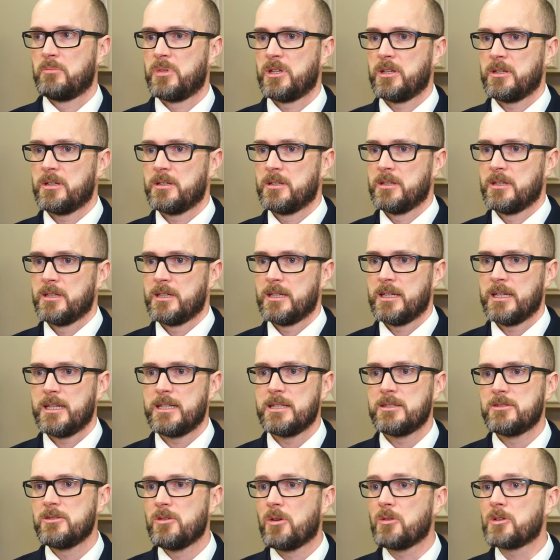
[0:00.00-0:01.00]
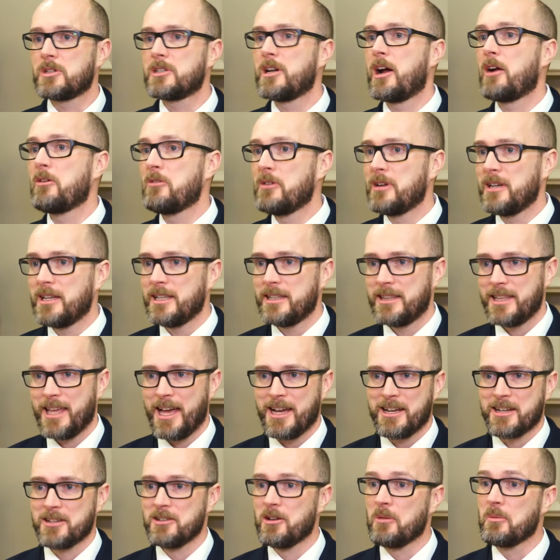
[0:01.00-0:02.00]
But it is not currently the
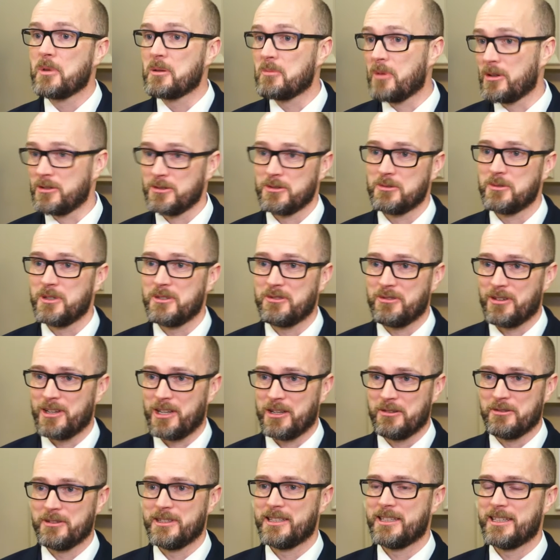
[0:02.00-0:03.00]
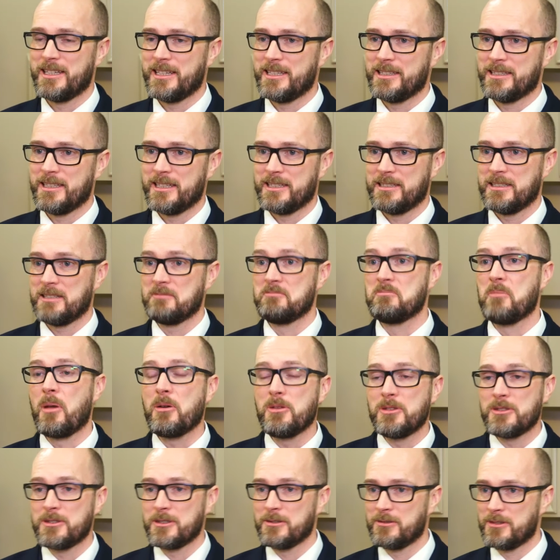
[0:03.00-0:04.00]
economic model we follow in
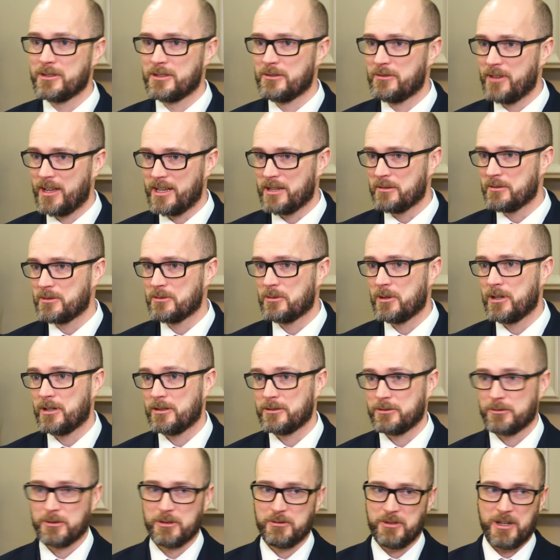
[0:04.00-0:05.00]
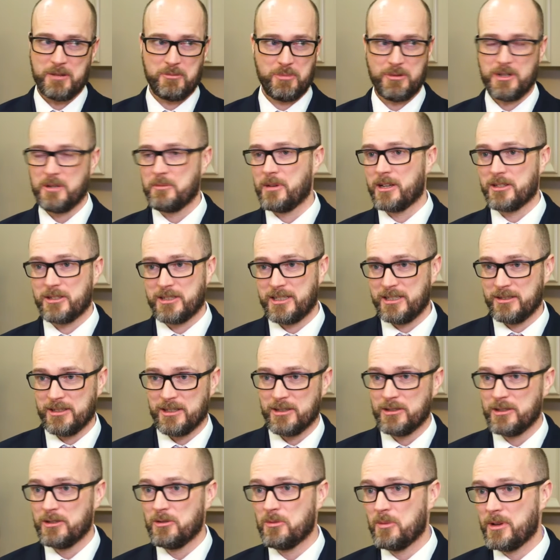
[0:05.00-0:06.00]
most of the developed world, or in fact, pretty much
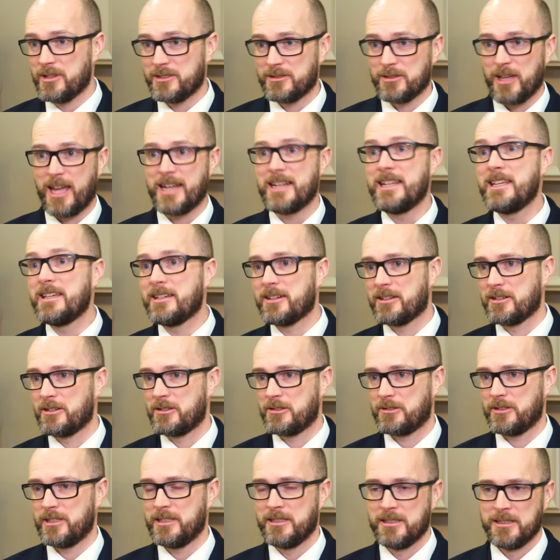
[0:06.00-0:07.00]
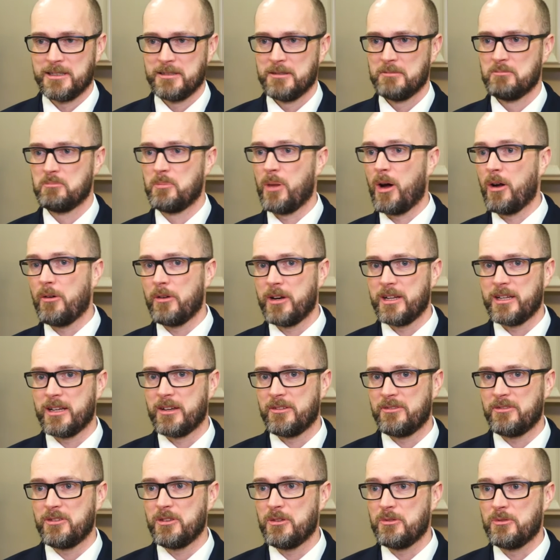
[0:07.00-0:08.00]
in almost any country, barring
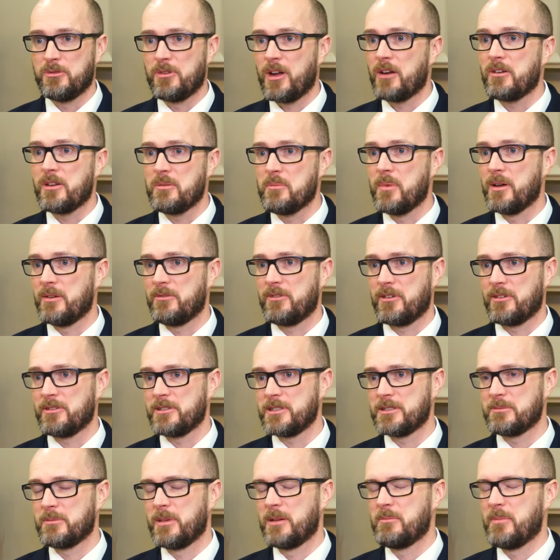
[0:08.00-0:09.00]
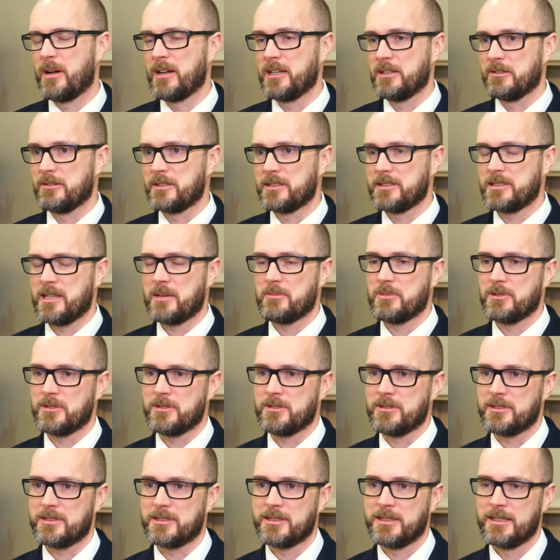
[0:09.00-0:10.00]
a few very, very minor
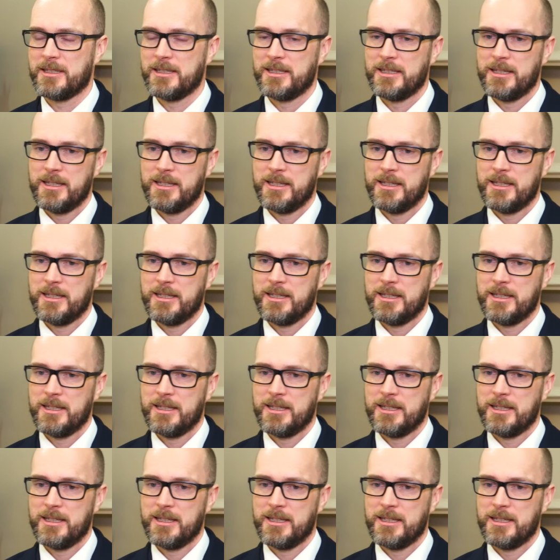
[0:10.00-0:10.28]
exceptions.